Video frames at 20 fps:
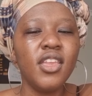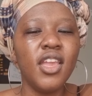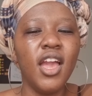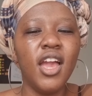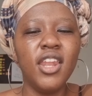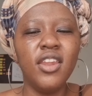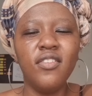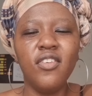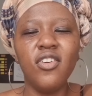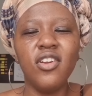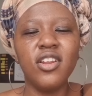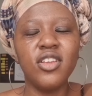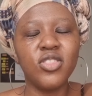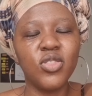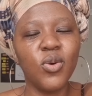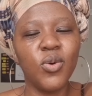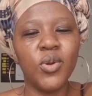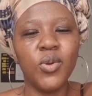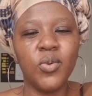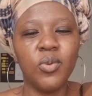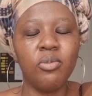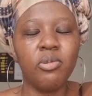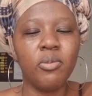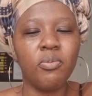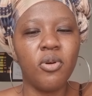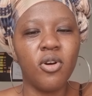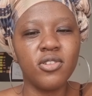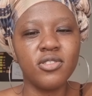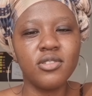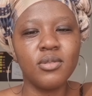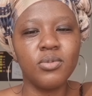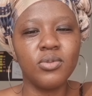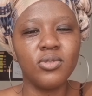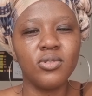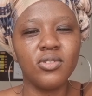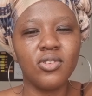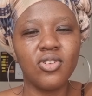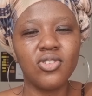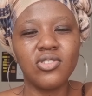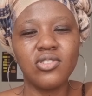I never really thought it would be
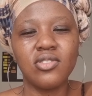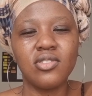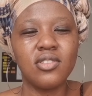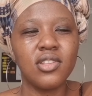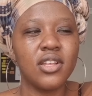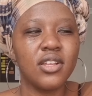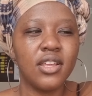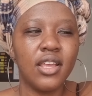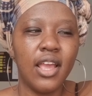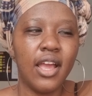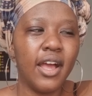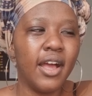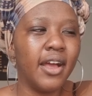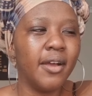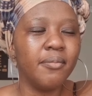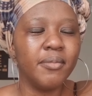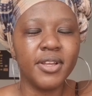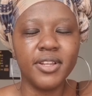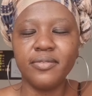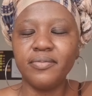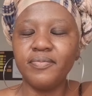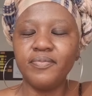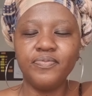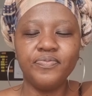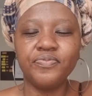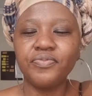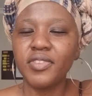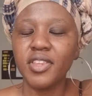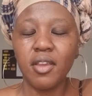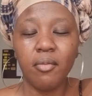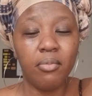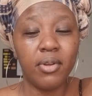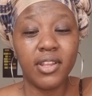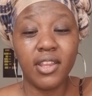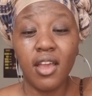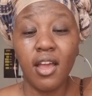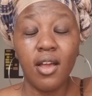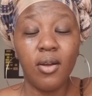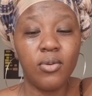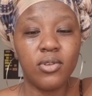possible because, yeah, man. But
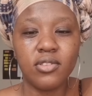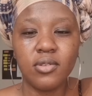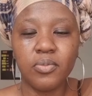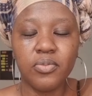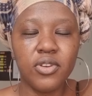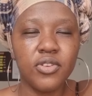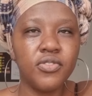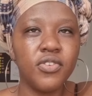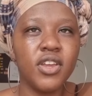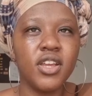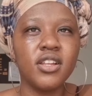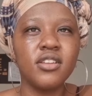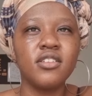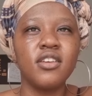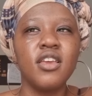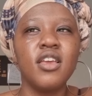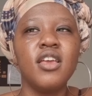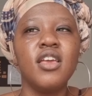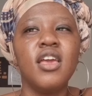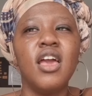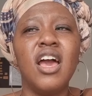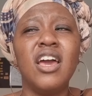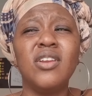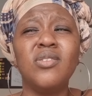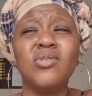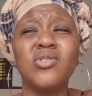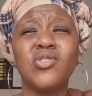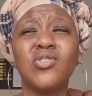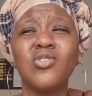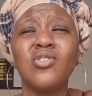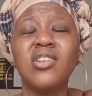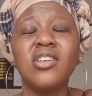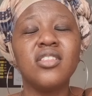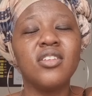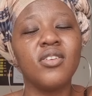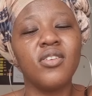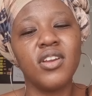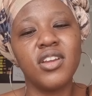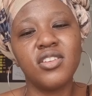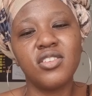yeah, I was a prefect and it was truly
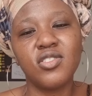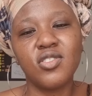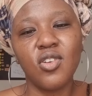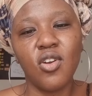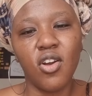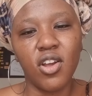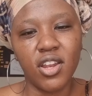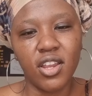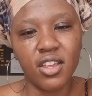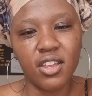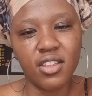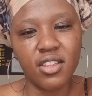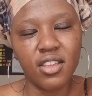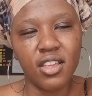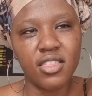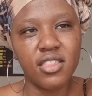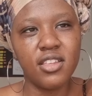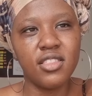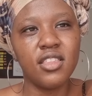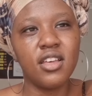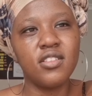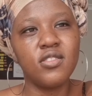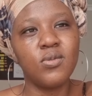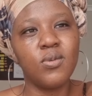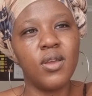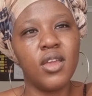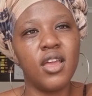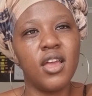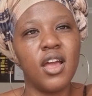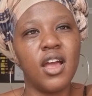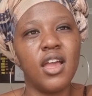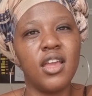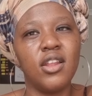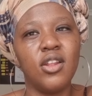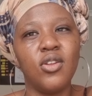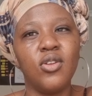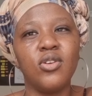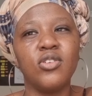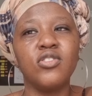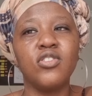the greatest honor. I think that's where I
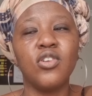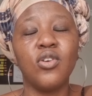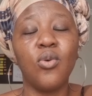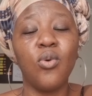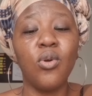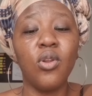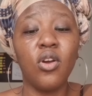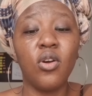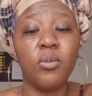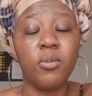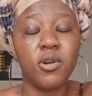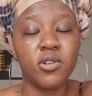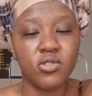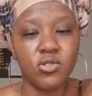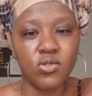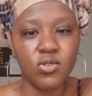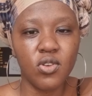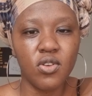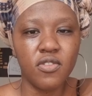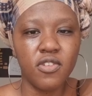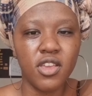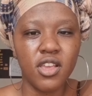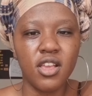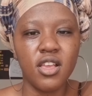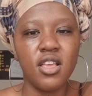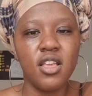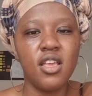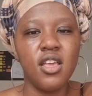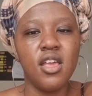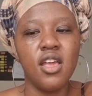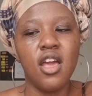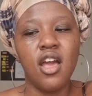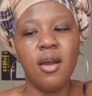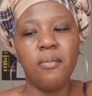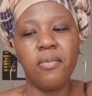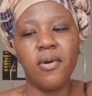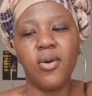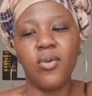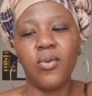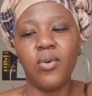learned a whole lot about serving,
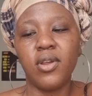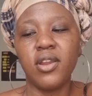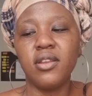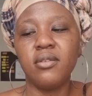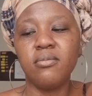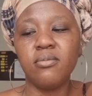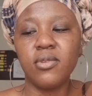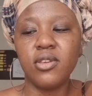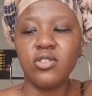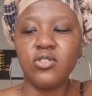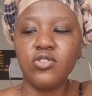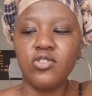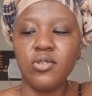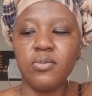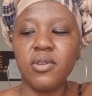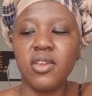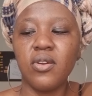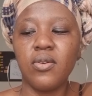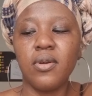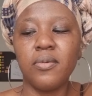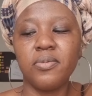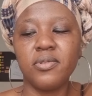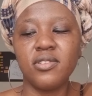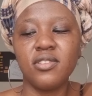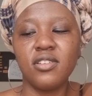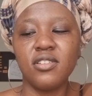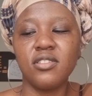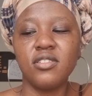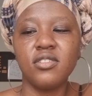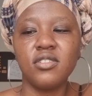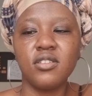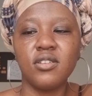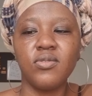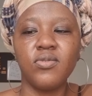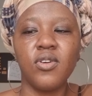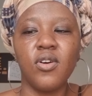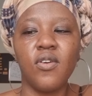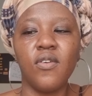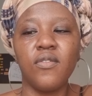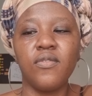about what it means to be a representative
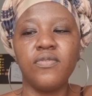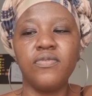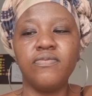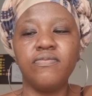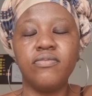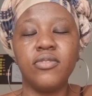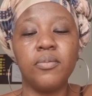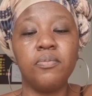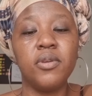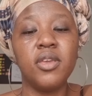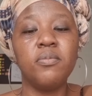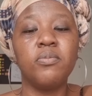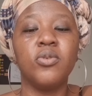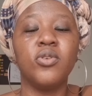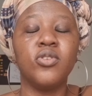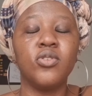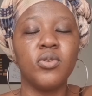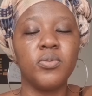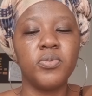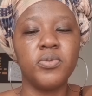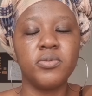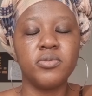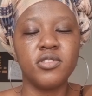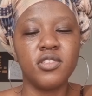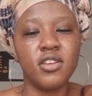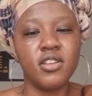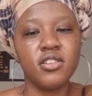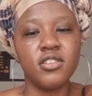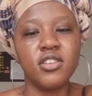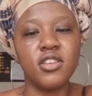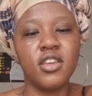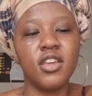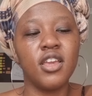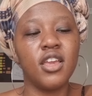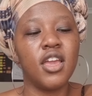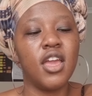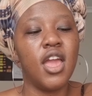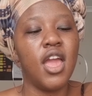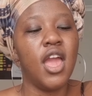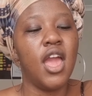of the people you're representing,